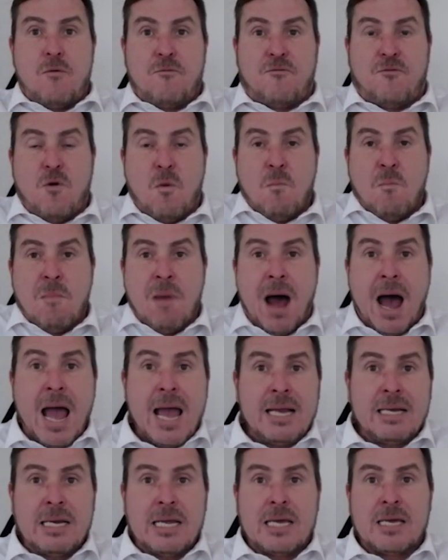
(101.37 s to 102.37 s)
for
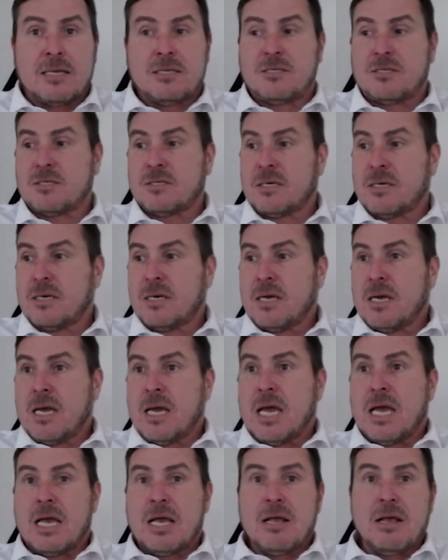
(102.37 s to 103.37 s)
my needs,
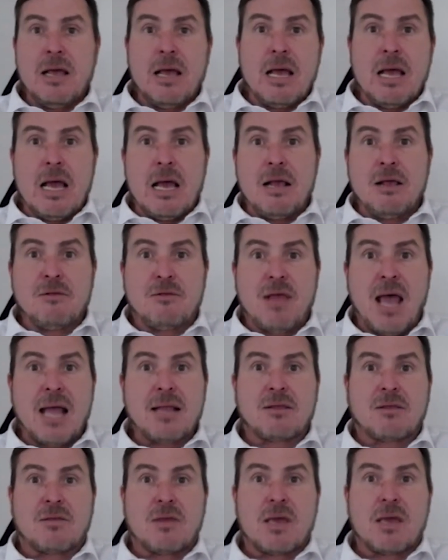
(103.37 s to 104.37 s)

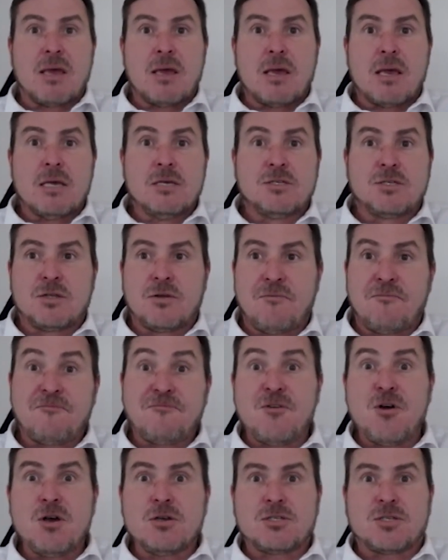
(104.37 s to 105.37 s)
that thing is the
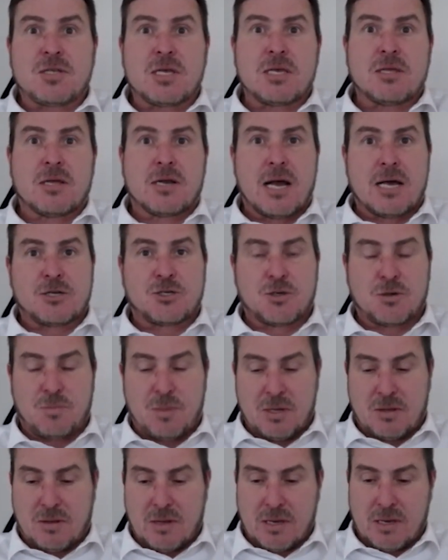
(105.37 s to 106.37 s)
first thing that I should
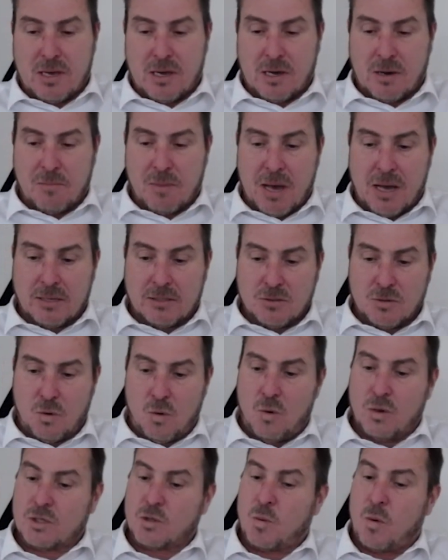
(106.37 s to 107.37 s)
be thinking about.
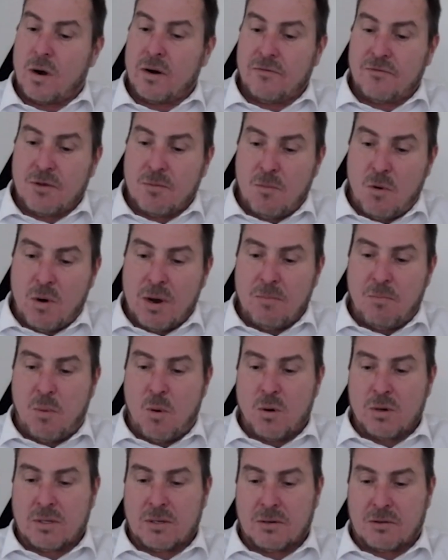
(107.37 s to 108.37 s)
Or it's one of the more
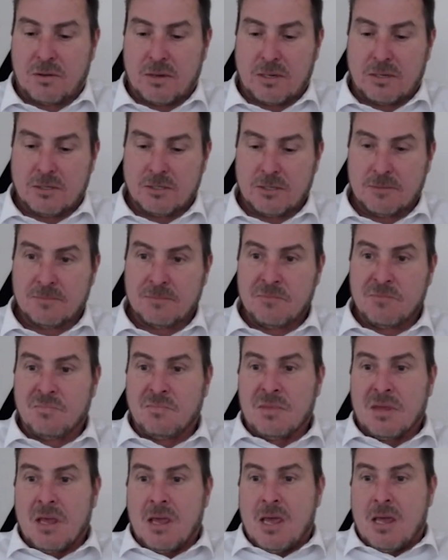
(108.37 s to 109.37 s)
important things.
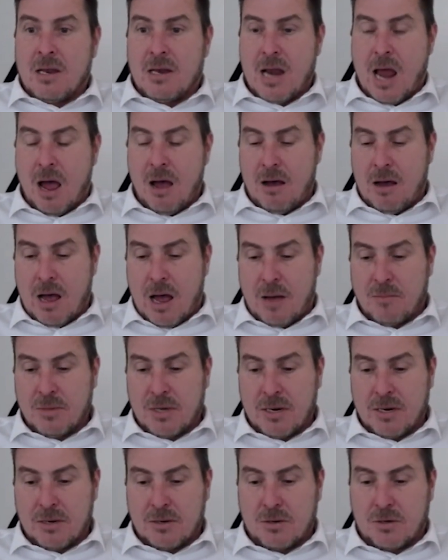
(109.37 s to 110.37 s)
Now I'm
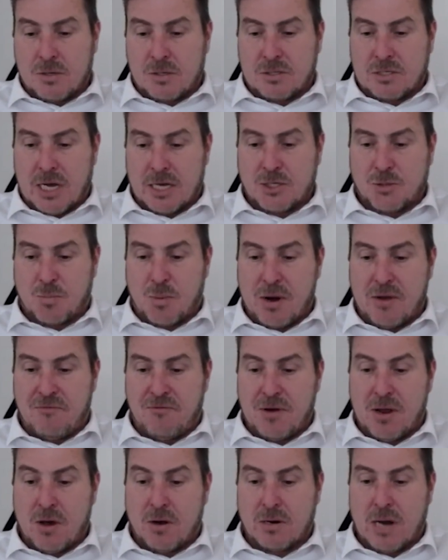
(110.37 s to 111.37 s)
going to touch
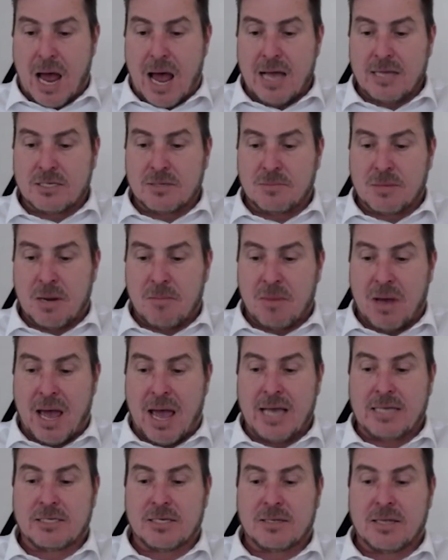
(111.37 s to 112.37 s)
briefly on item number
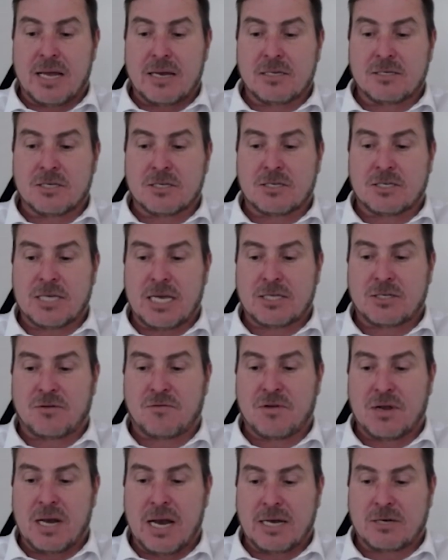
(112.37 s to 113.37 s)
8, and that is a set
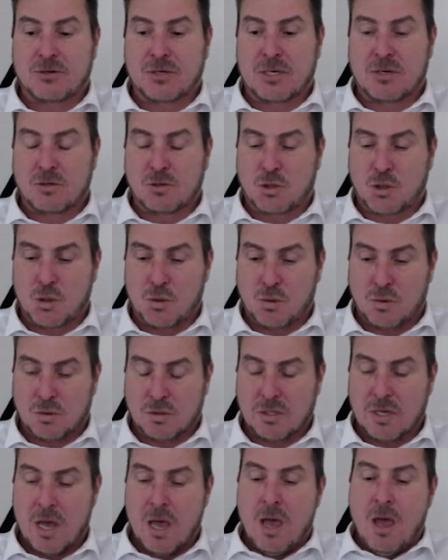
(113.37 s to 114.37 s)
of electrical
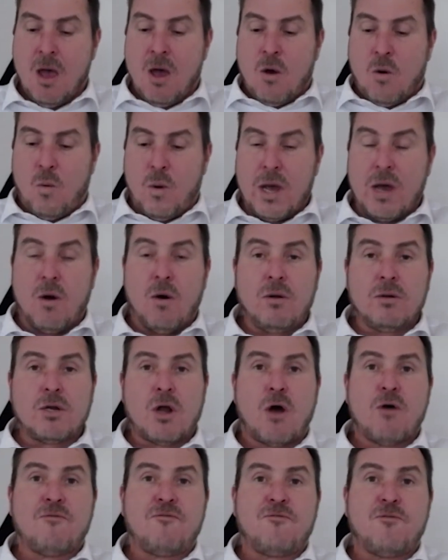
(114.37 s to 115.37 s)
tools. We all
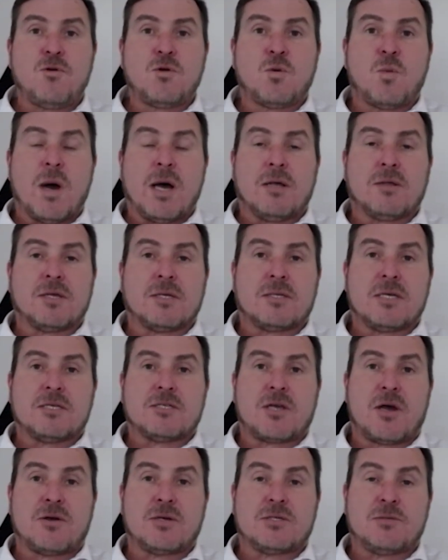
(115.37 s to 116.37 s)
know full well that there's
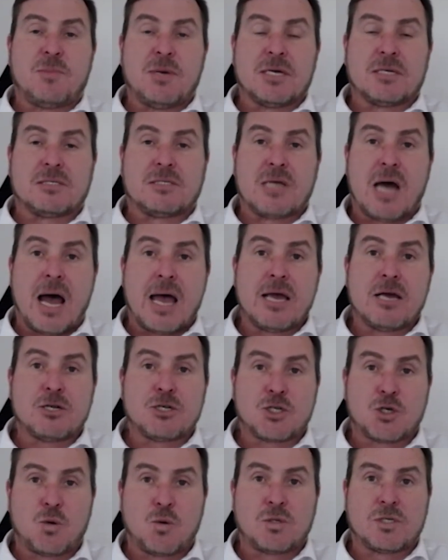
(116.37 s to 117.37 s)
going to be a dire
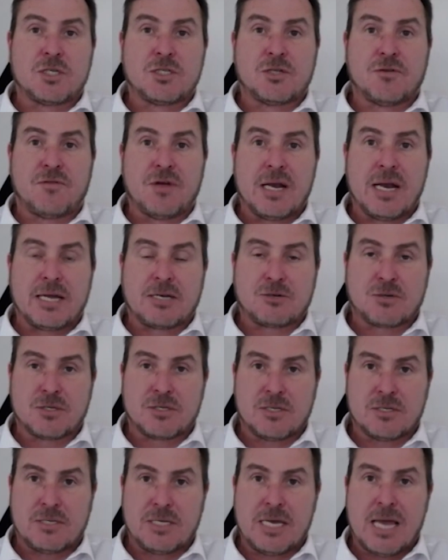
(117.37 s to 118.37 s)
shortage of
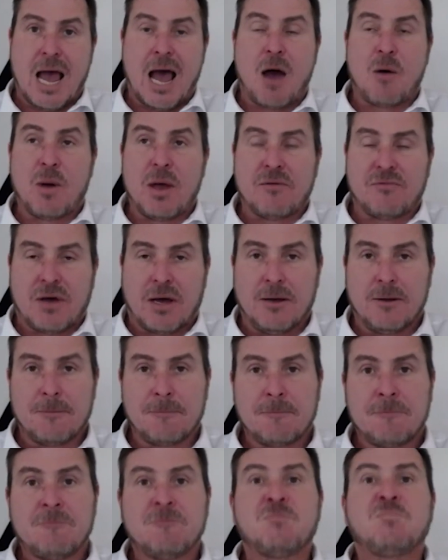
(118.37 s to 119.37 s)
electricity. However,
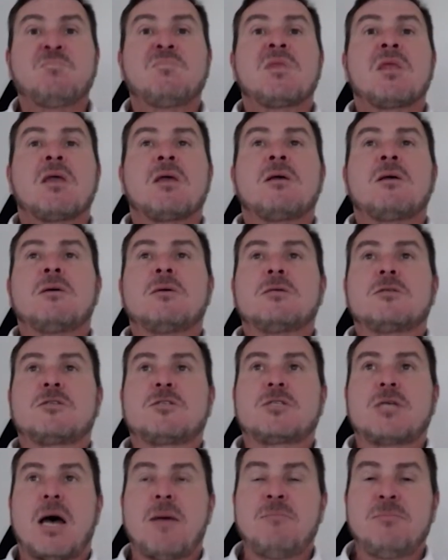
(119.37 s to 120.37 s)

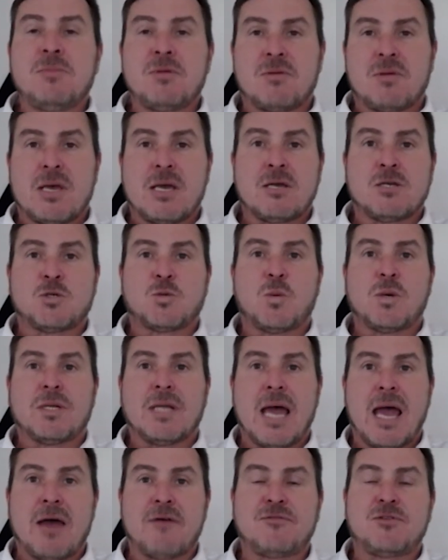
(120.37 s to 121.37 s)
some things will
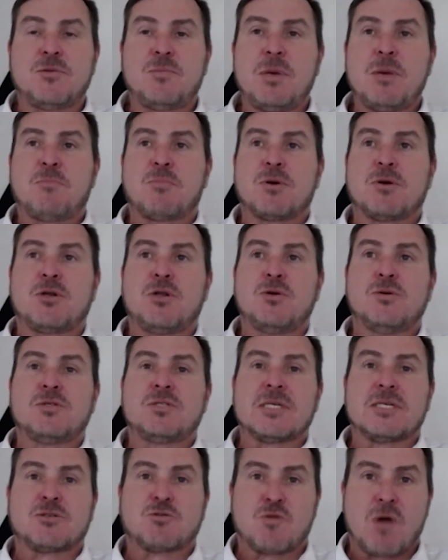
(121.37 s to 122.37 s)
have to be produced as